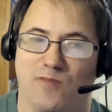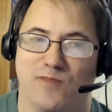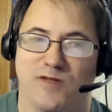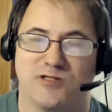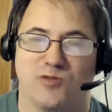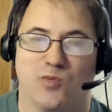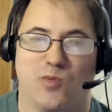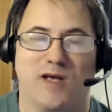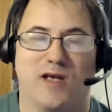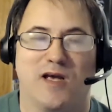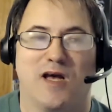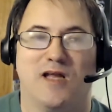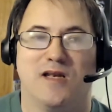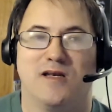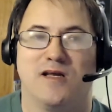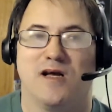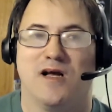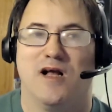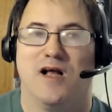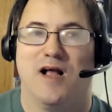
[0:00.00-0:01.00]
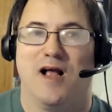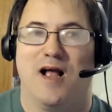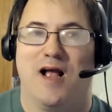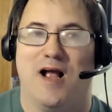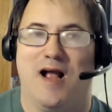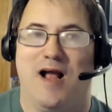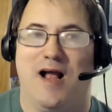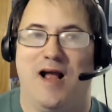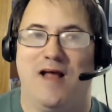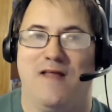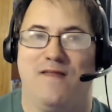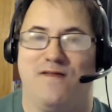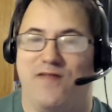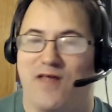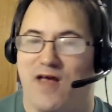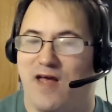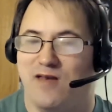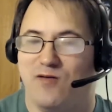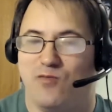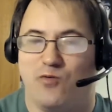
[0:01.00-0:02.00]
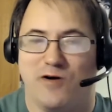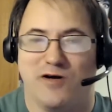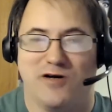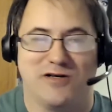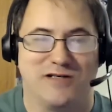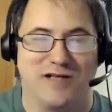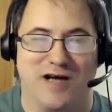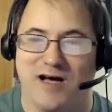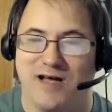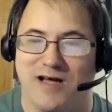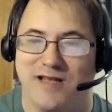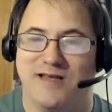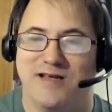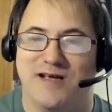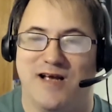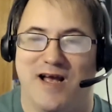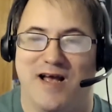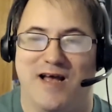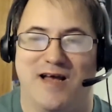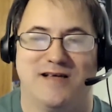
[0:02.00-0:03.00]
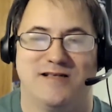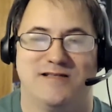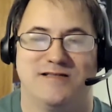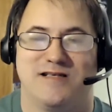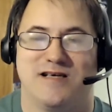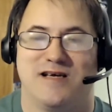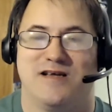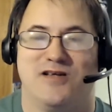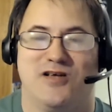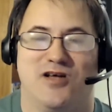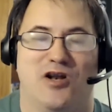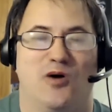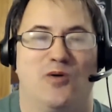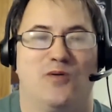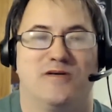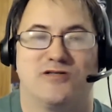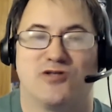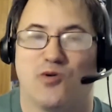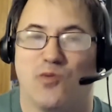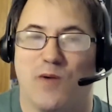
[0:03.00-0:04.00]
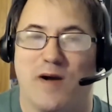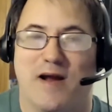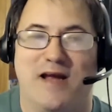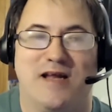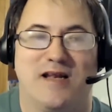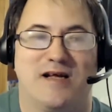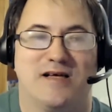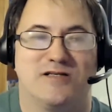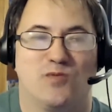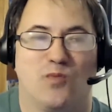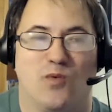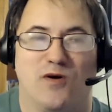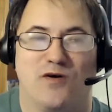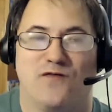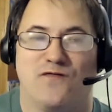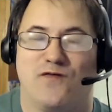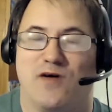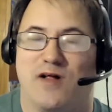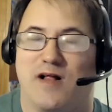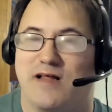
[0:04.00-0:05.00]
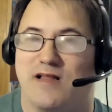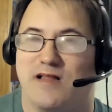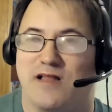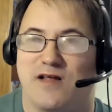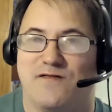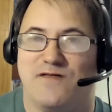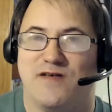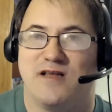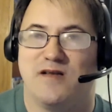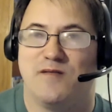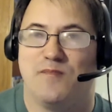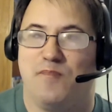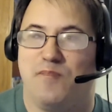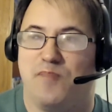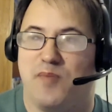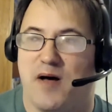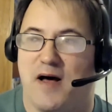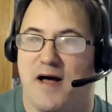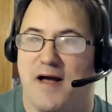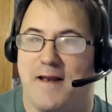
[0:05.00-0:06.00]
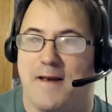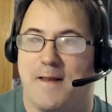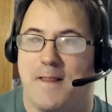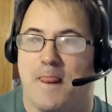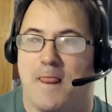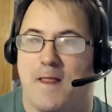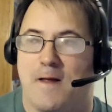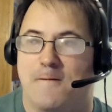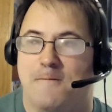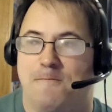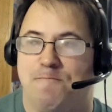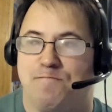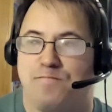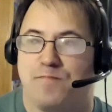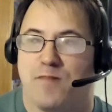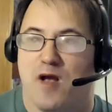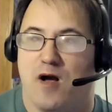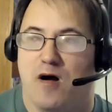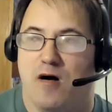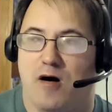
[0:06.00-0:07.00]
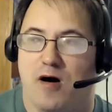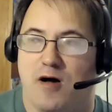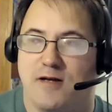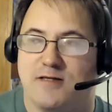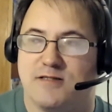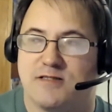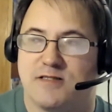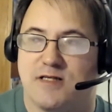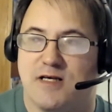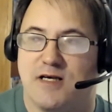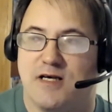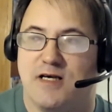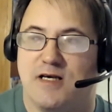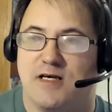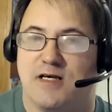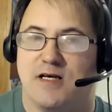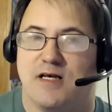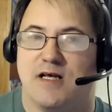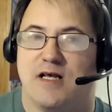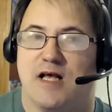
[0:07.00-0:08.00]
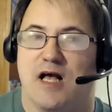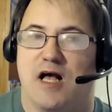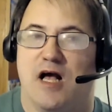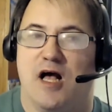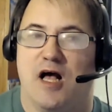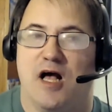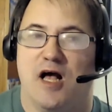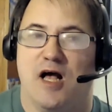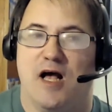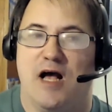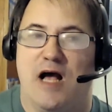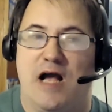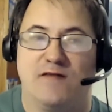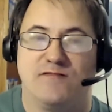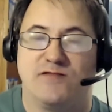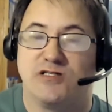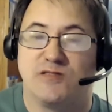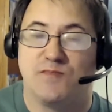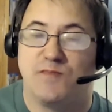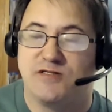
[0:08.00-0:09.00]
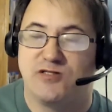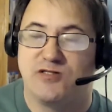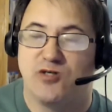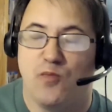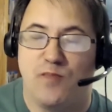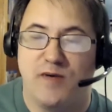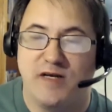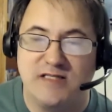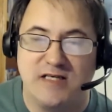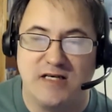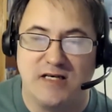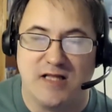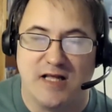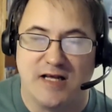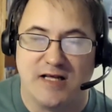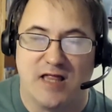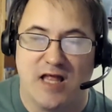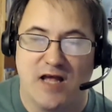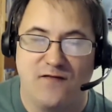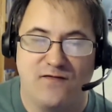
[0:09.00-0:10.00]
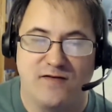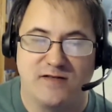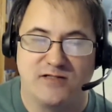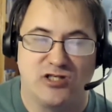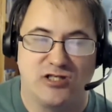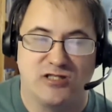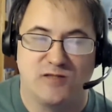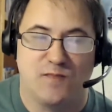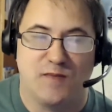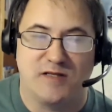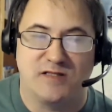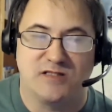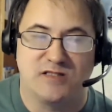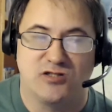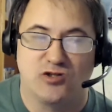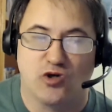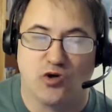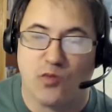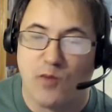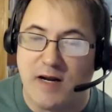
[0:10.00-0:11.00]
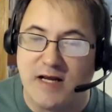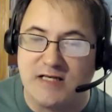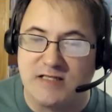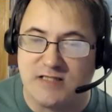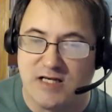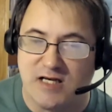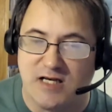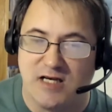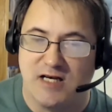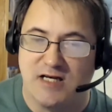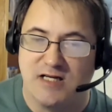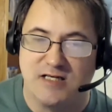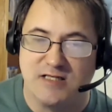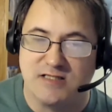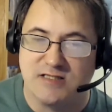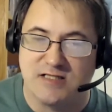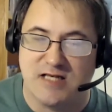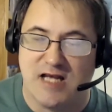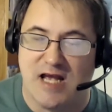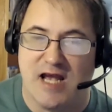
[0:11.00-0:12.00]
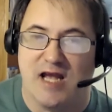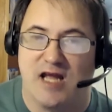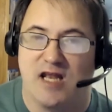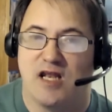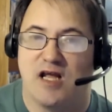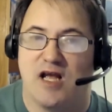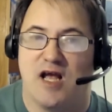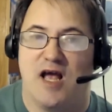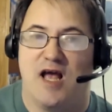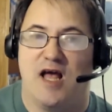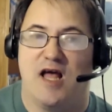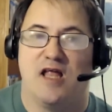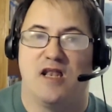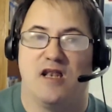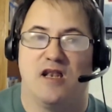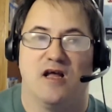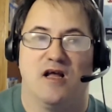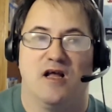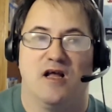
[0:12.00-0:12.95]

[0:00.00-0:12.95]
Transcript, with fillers: this weekend and then we're done and you know it's great it's wonderful i love it but honestly uh, I've just been so busy. Like life has just been crazy and insane, and